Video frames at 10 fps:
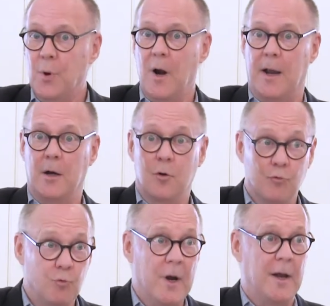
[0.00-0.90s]
Bright
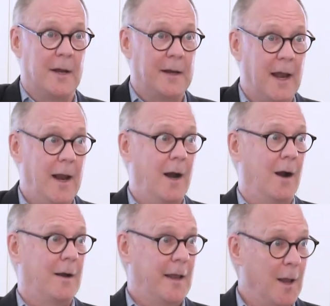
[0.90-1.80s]
red
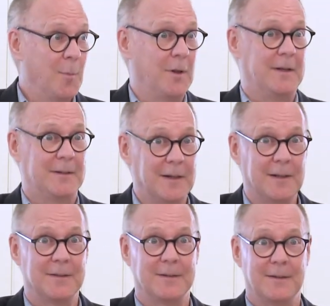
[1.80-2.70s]
hair, Emily
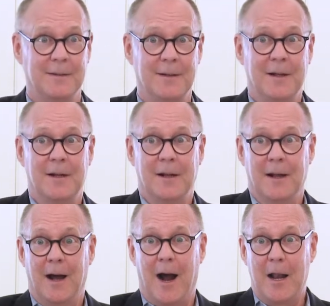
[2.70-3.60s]
Dickinson.
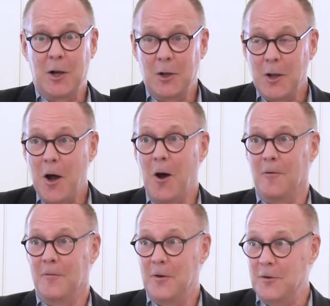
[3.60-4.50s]
I
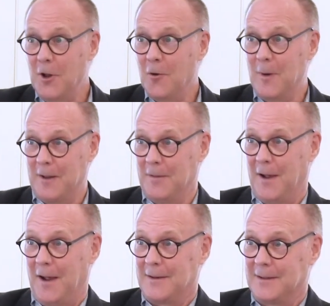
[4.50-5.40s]
love knowing
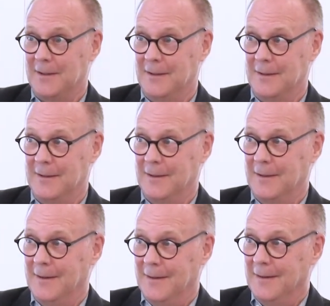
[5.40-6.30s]
that.
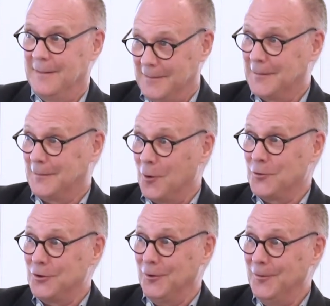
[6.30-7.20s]

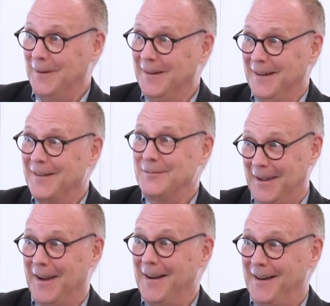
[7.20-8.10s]
Don't you?
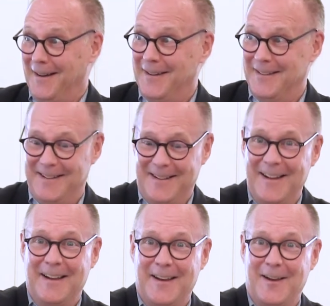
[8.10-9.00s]
Yeah.
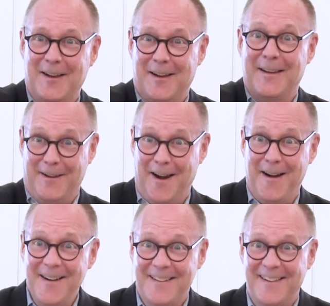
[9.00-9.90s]

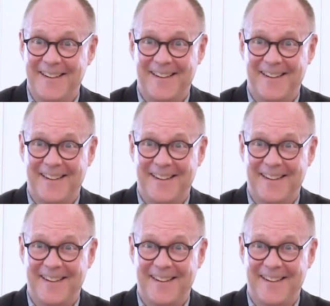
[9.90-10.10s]
Yeah?